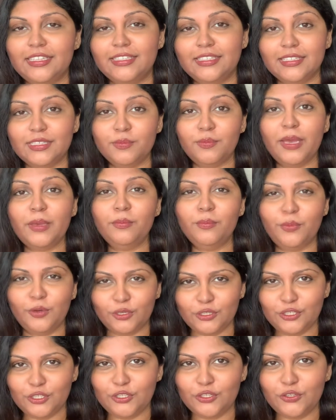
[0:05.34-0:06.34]
is my
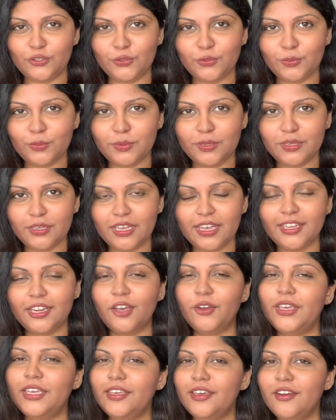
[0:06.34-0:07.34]
booktube.
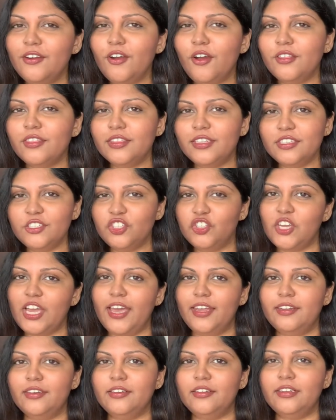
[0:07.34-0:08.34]
Now here on this
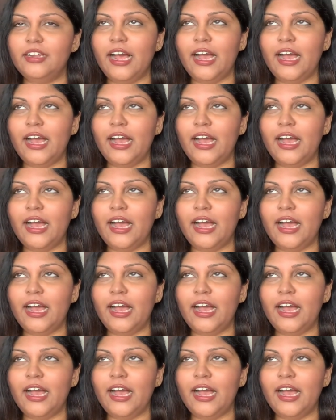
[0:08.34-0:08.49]
channel,